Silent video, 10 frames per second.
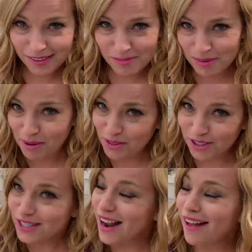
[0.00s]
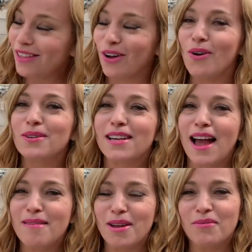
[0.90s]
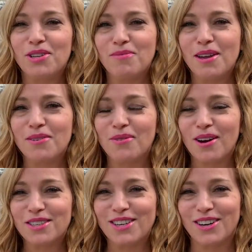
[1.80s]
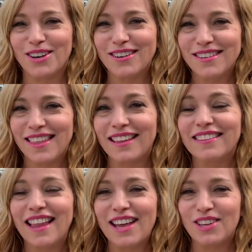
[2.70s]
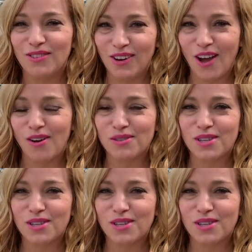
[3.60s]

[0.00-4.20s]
Big Brother style, the whole time, and when you make a wrong turn, they let you know.